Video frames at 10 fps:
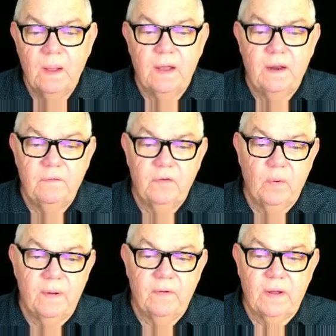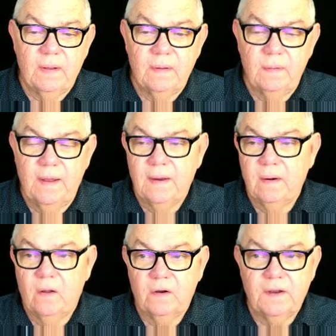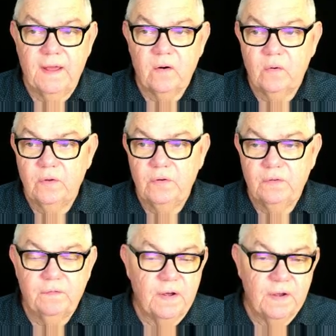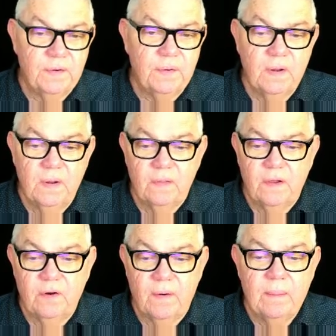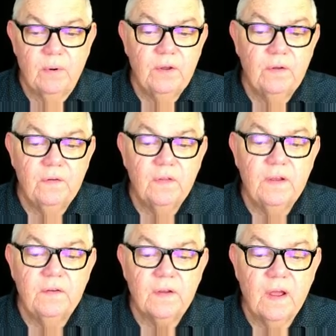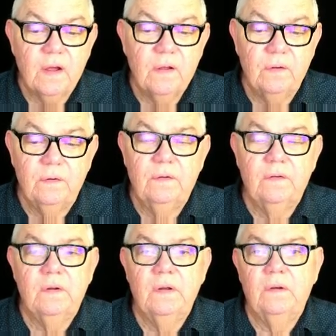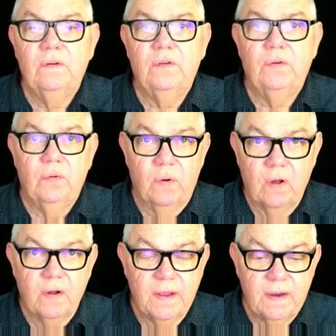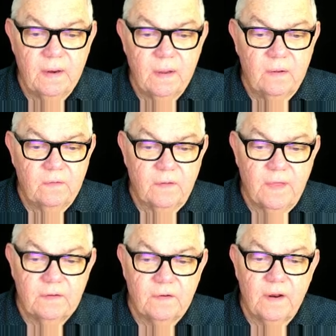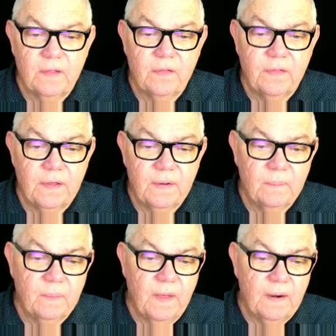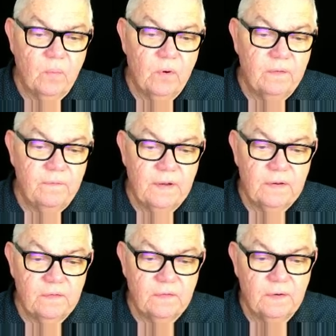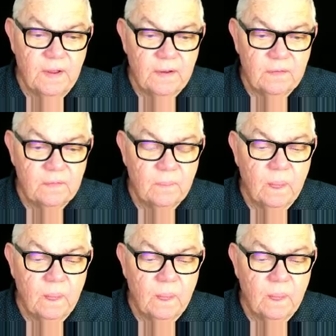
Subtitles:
And if you ever get locked out or lose your phone, then you're able to use these codes to log in. So that's another thing that Wordfence does.